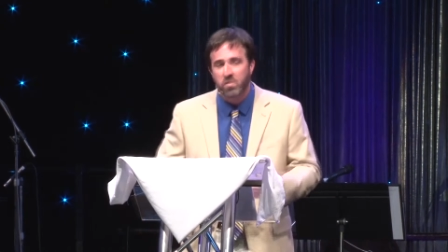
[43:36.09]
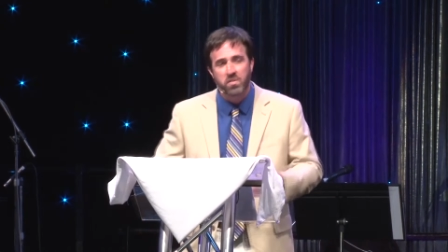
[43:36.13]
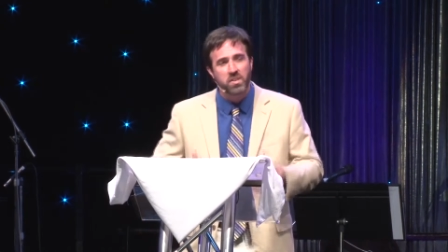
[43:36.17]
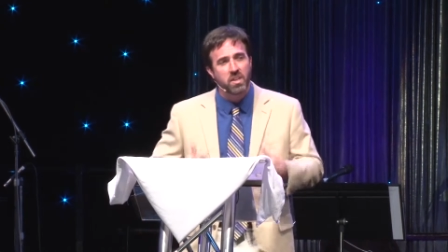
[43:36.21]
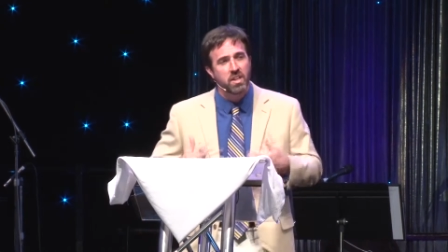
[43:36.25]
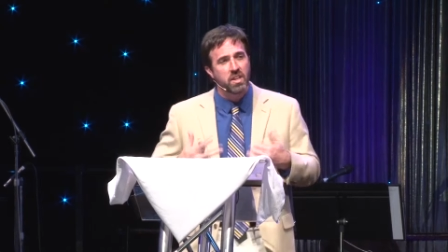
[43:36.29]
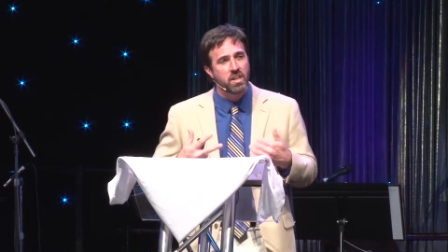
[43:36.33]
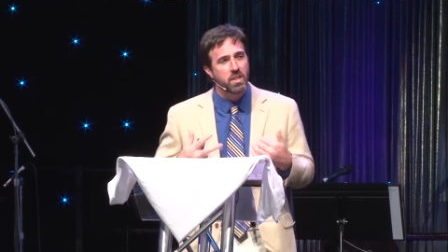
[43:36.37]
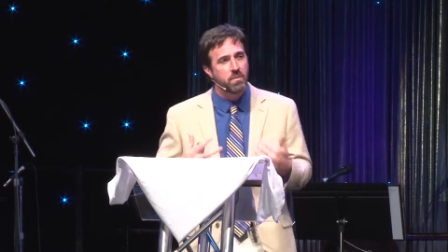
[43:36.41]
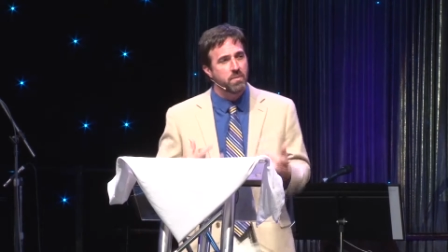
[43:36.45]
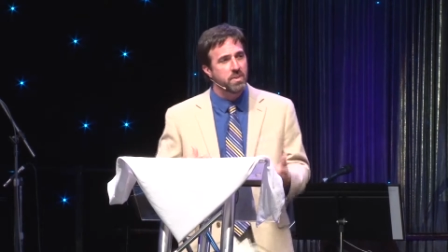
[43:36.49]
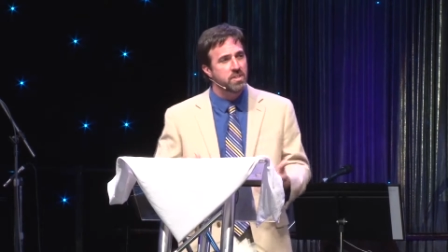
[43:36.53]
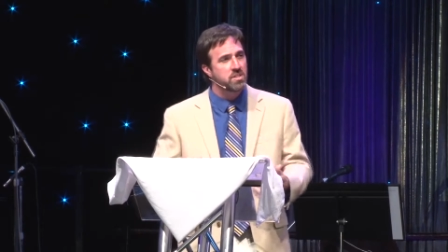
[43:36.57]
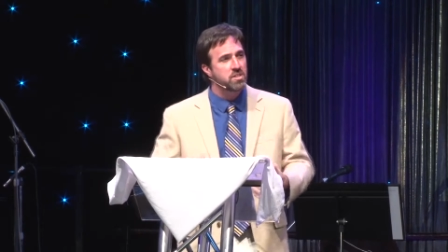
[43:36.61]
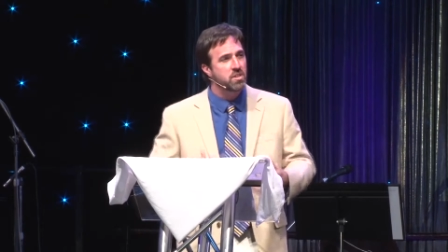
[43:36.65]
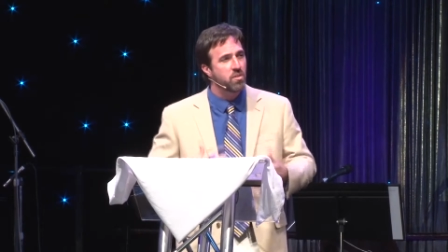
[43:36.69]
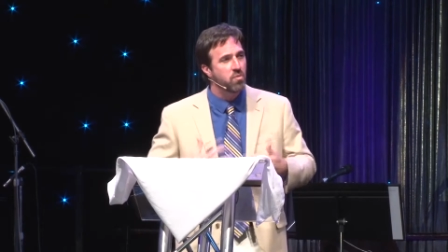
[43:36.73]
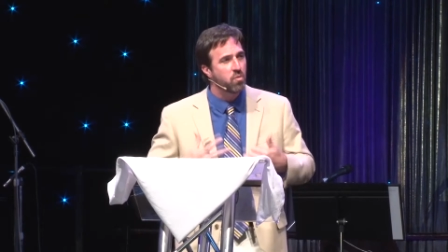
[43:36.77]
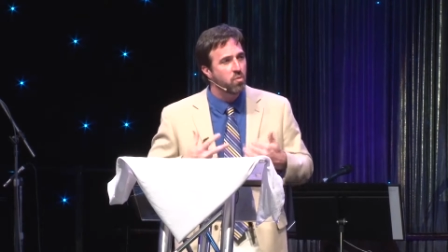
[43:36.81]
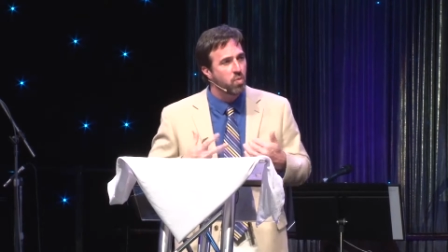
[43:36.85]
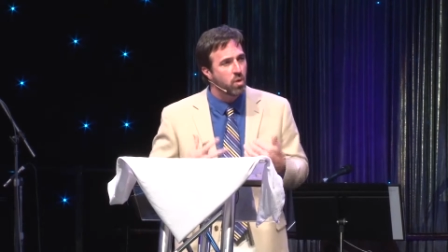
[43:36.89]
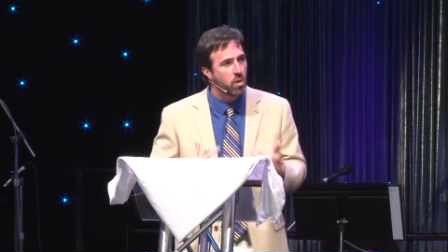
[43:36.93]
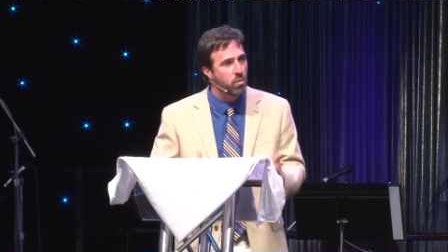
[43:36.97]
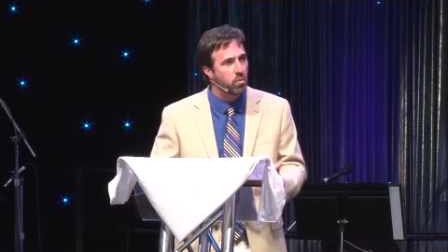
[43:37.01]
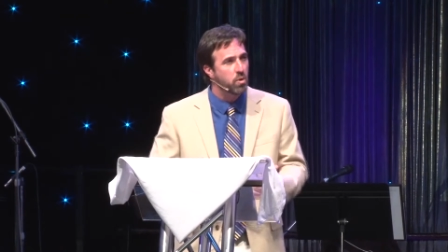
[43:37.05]
the limits of
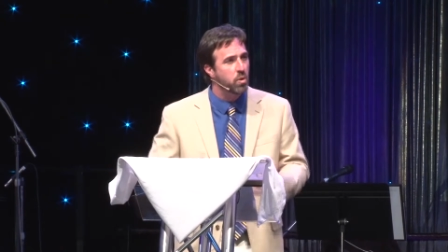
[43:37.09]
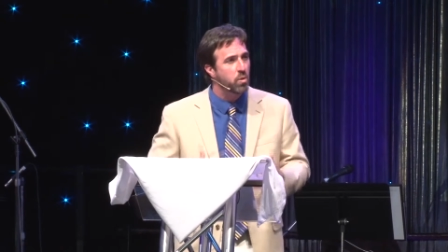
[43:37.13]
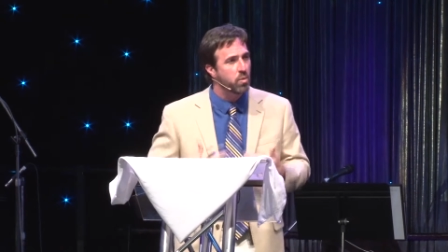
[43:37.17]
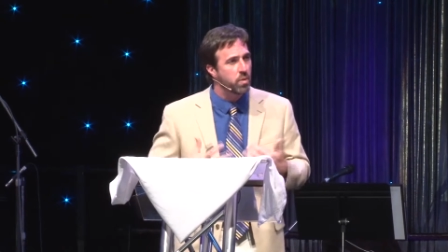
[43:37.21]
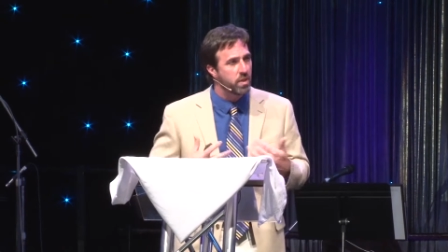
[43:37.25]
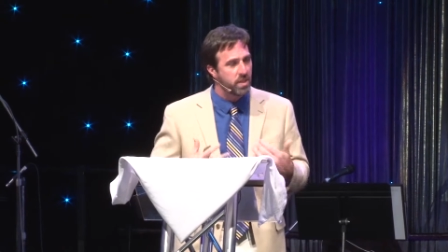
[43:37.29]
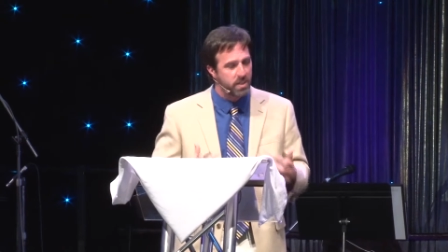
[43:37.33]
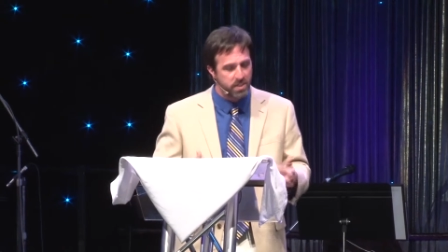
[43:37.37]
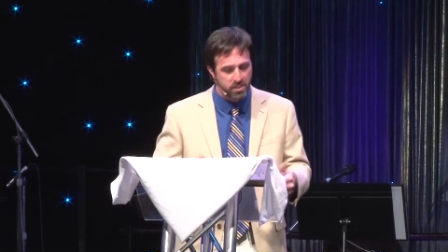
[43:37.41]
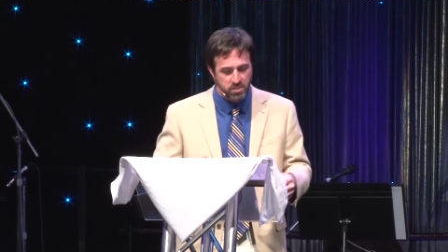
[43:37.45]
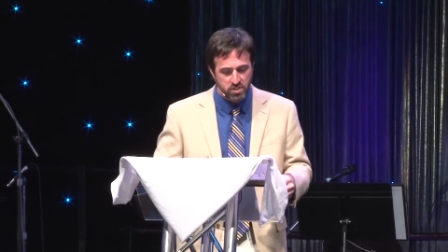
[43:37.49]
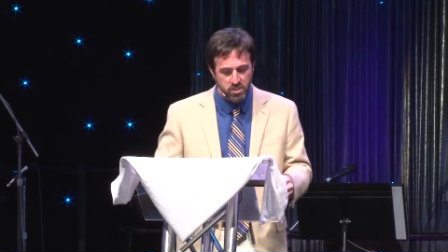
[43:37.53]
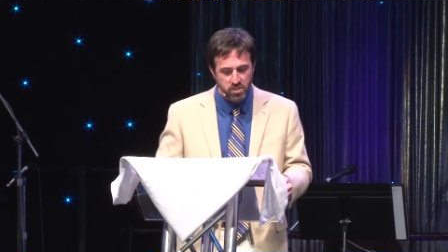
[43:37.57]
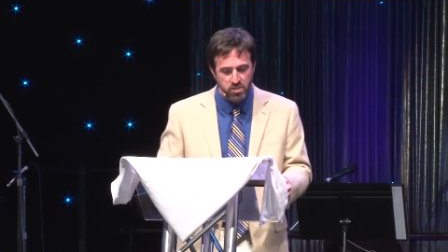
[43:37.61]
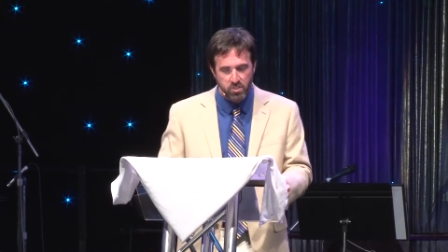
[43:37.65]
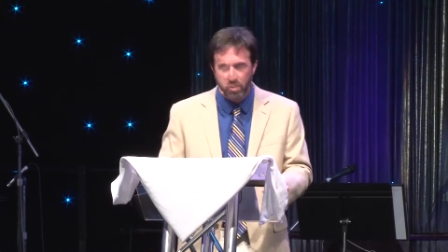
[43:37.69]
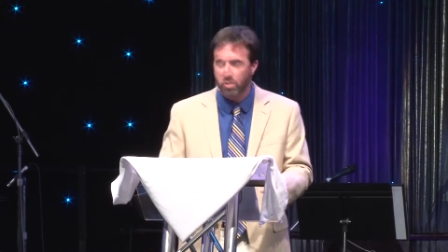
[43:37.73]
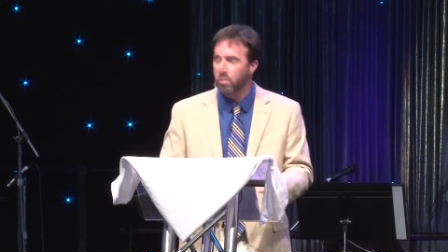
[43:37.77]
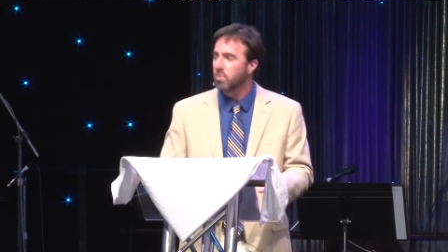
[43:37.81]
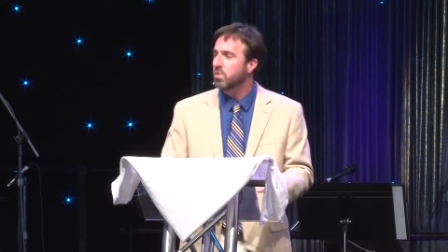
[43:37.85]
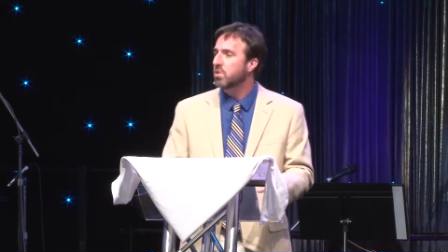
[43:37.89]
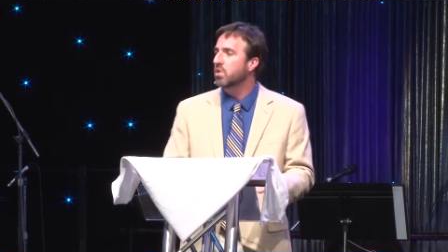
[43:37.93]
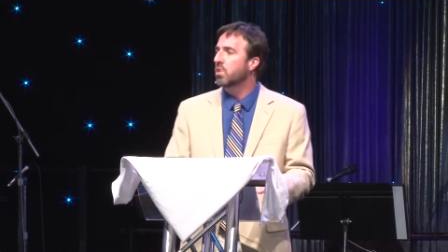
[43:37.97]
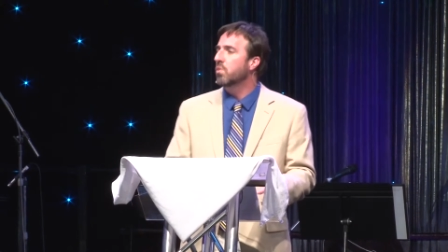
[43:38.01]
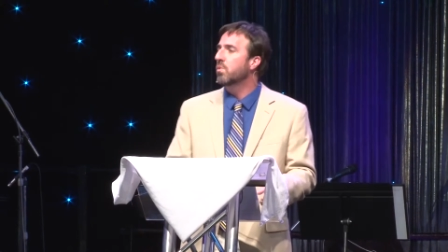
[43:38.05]
what we're willing to
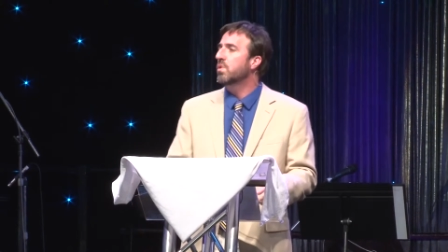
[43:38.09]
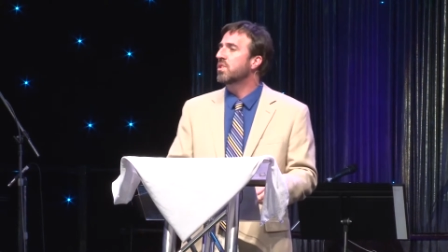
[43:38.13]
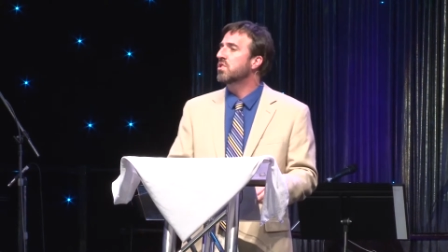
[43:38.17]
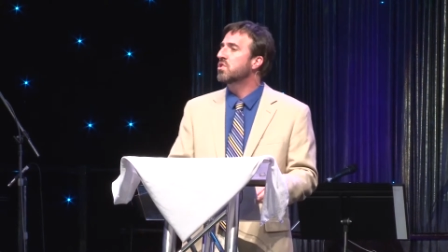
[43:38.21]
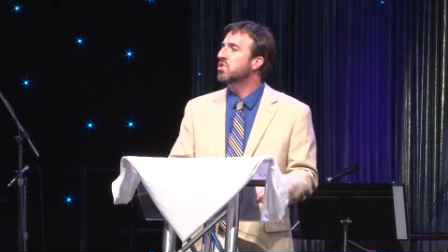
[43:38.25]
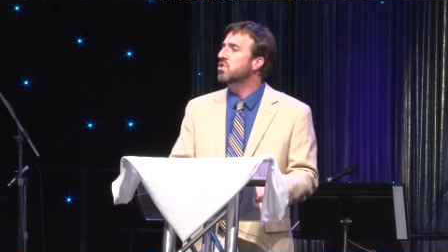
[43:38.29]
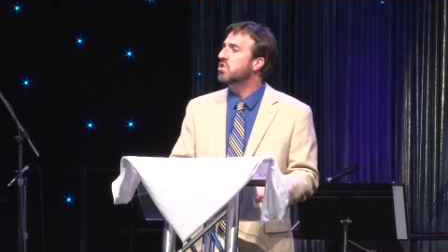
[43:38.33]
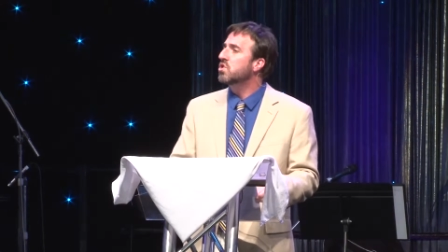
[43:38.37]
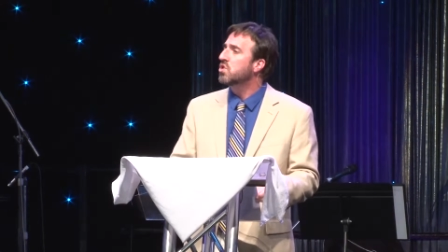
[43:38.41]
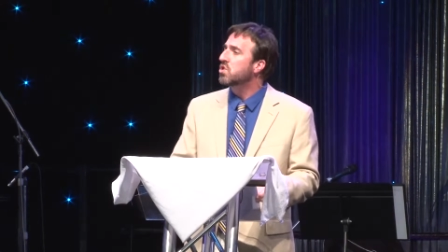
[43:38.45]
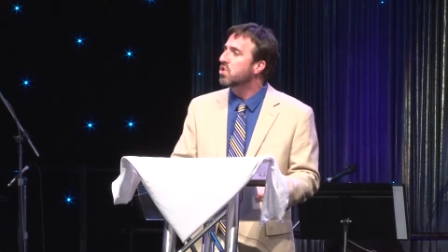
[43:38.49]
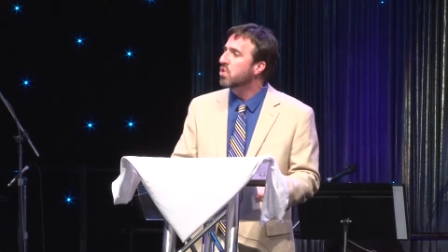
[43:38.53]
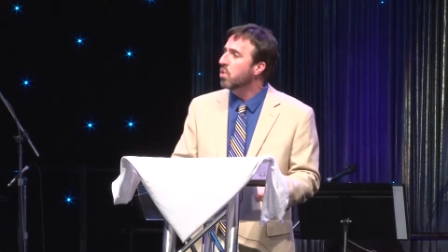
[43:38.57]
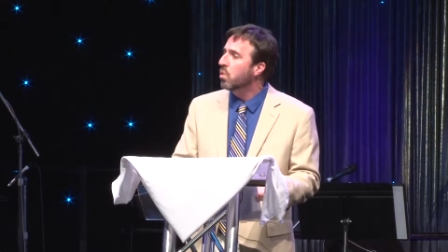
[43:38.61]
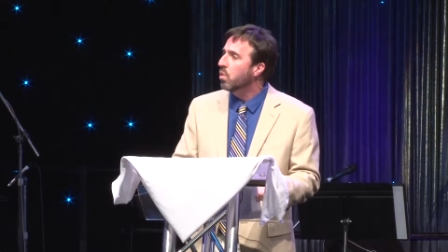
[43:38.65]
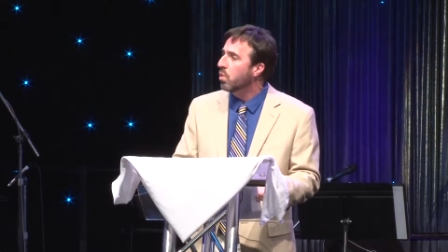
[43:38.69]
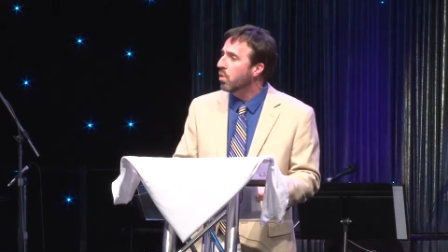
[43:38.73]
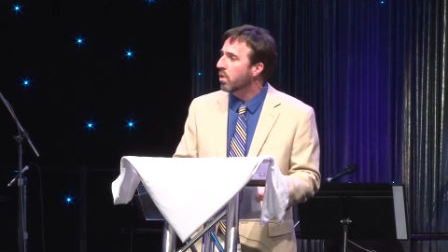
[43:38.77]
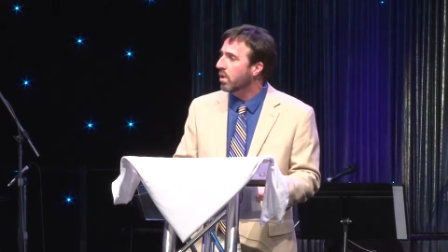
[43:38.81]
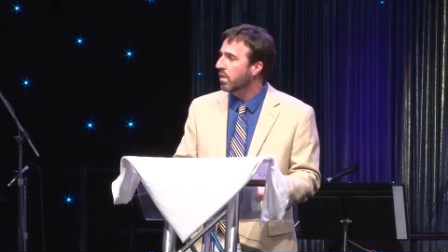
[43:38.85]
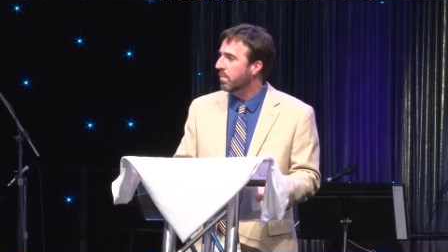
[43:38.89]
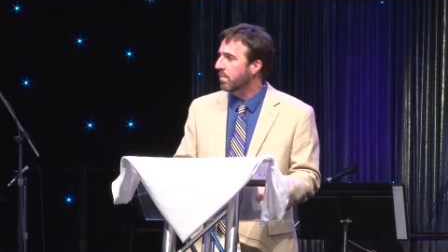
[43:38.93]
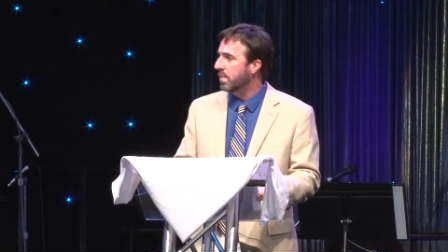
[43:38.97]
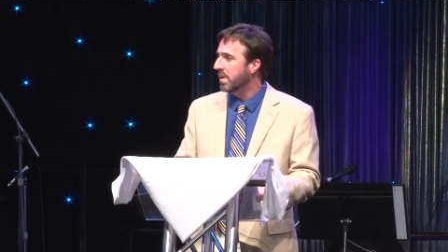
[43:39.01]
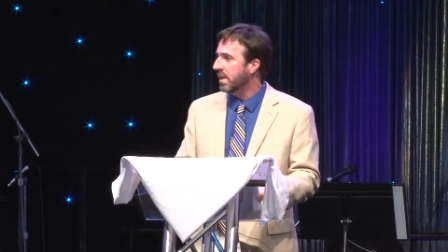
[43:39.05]
do to
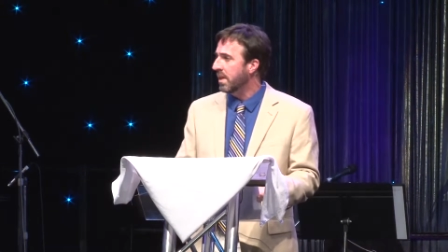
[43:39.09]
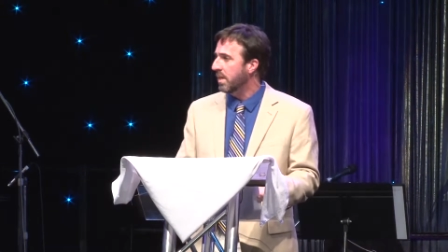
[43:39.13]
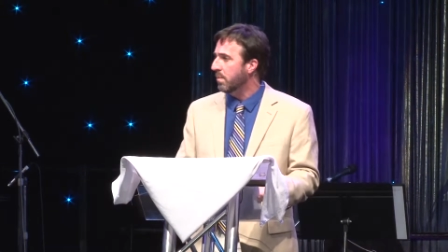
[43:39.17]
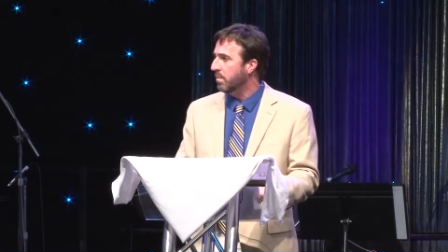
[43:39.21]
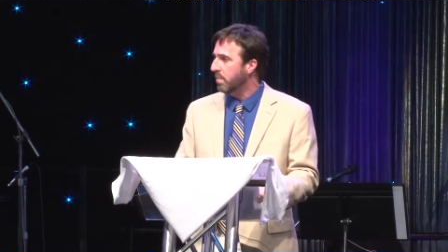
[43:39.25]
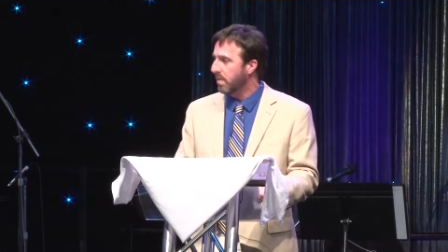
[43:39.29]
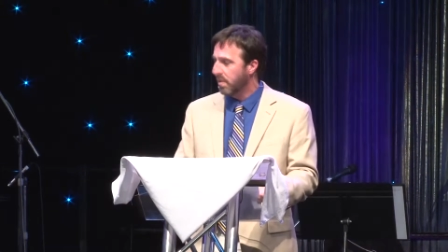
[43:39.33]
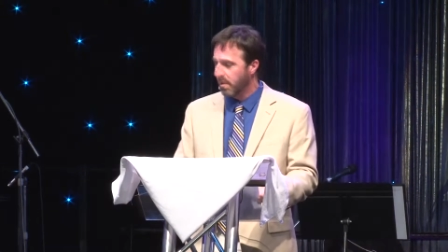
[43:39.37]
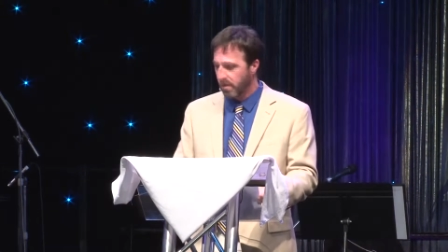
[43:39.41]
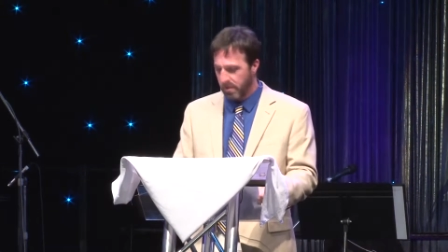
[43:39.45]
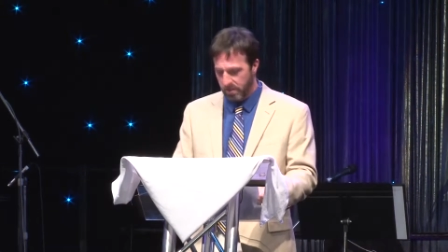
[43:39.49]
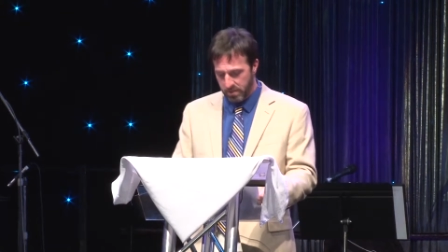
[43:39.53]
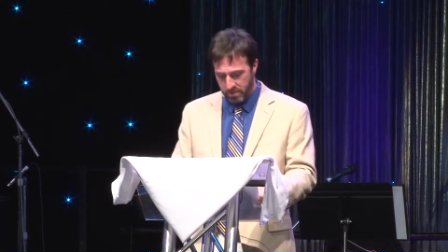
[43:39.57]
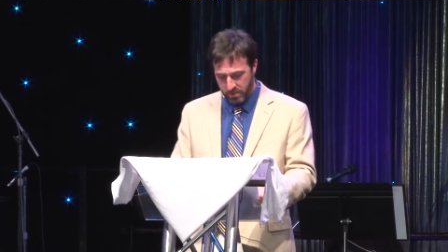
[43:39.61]
restore people.